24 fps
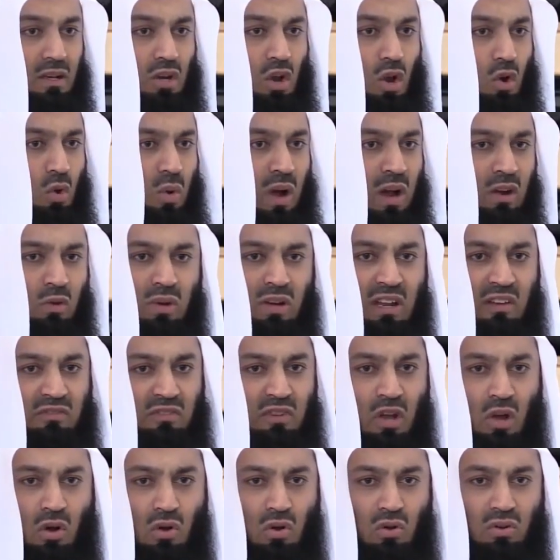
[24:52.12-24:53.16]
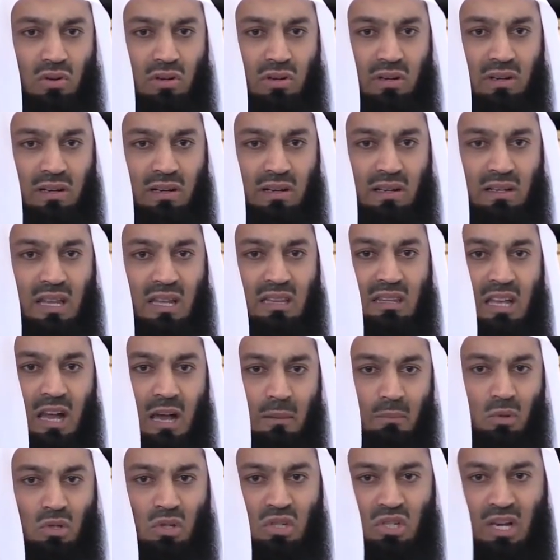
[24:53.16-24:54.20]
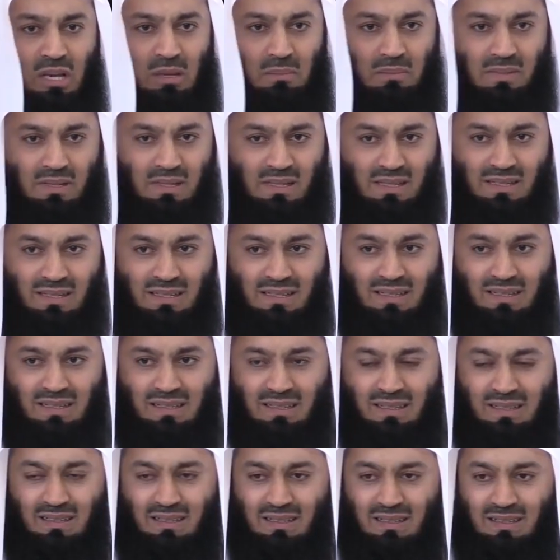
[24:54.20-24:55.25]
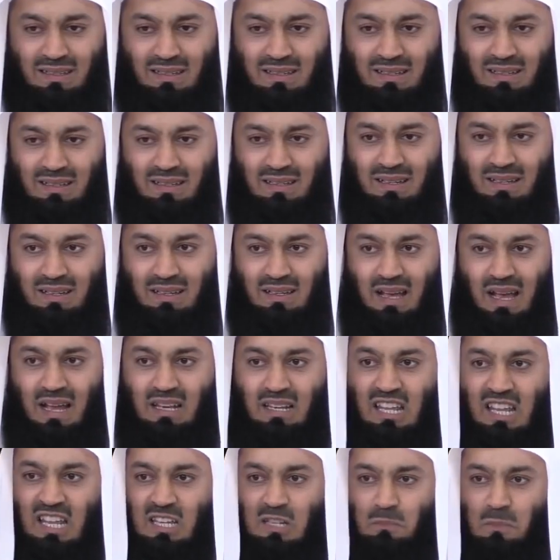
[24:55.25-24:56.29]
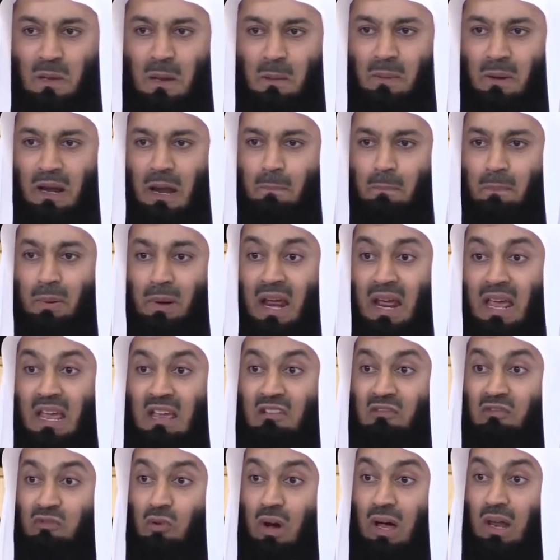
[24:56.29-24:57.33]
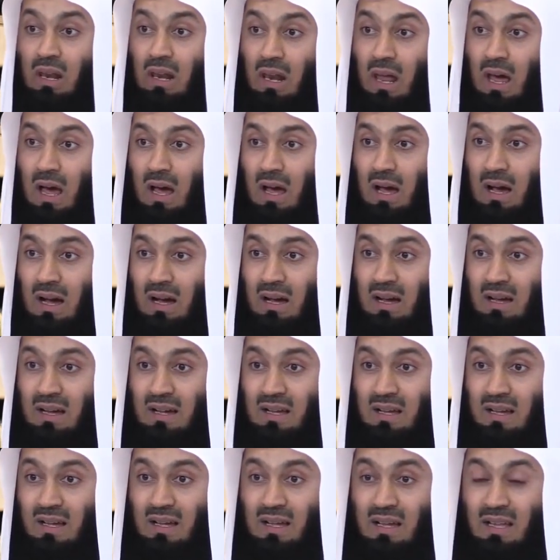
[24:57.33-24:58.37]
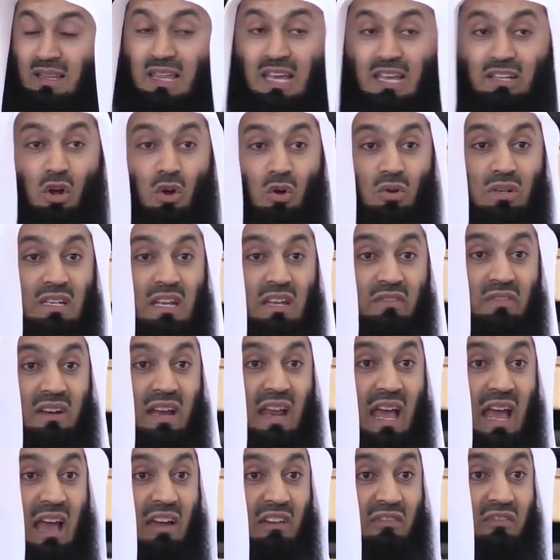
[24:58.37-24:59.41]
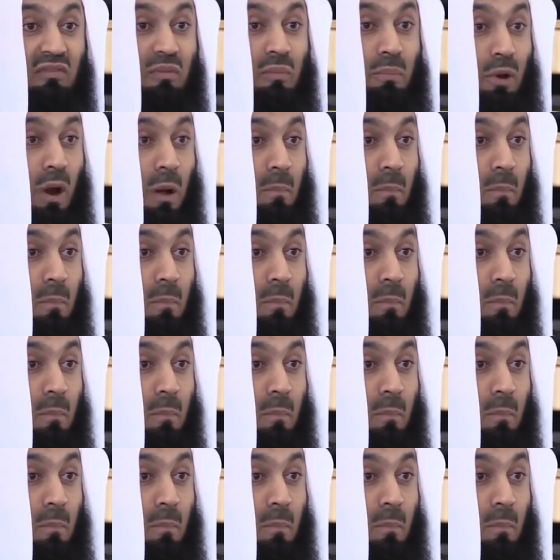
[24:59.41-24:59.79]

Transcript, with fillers: no one would have known that they are Muslims. And these people are praying for Allah. They don't even have